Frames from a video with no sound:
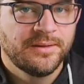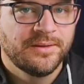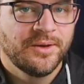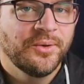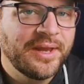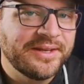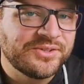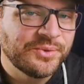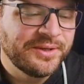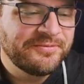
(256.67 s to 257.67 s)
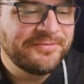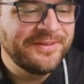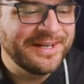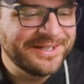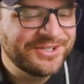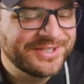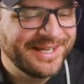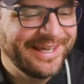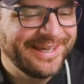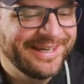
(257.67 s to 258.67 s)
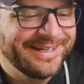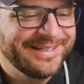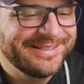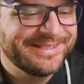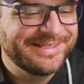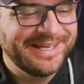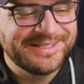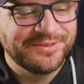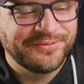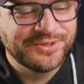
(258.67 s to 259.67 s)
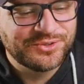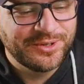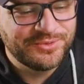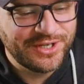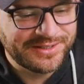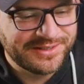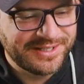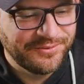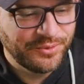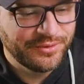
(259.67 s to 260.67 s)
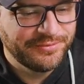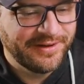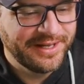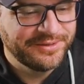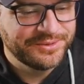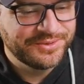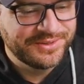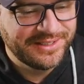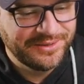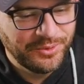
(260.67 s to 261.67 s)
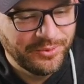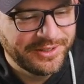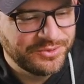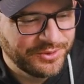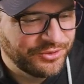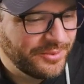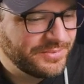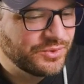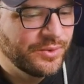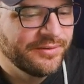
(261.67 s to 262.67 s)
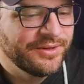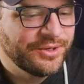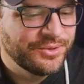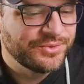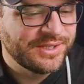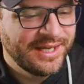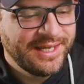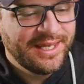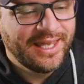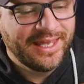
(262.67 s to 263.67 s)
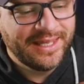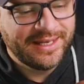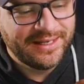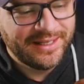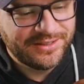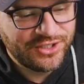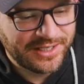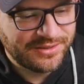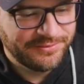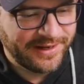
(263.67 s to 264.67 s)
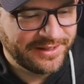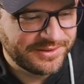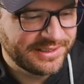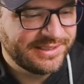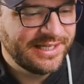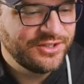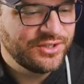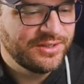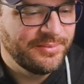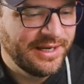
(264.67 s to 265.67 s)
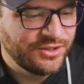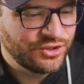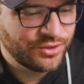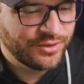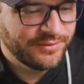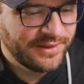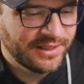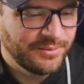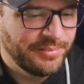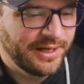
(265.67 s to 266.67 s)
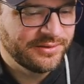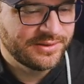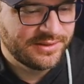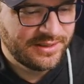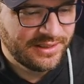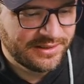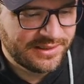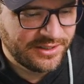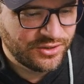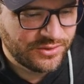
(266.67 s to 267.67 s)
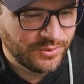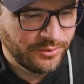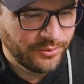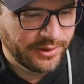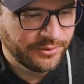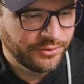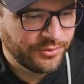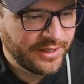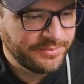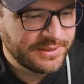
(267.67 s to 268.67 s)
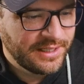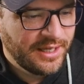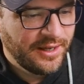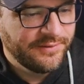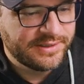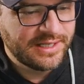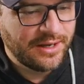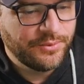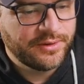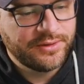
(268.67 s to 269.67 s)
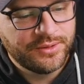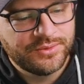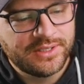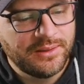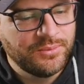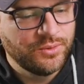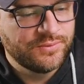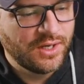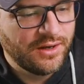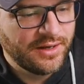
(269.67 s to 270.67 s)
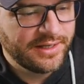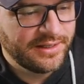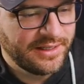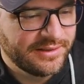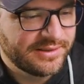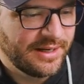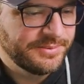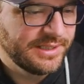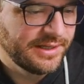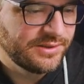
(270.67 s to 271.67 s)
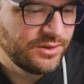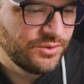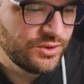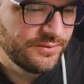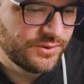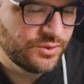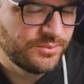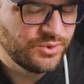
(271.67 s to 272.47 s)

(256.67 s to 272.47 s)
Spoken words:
Okay, so it finished, and it says the first script checks to see if one of the files we want to encrypt is one of those. It checks the file's extension to make sure of it. It compares the extensions of what we want to encrypt. If it's not one of those, it moves on and it stops the execution of the script.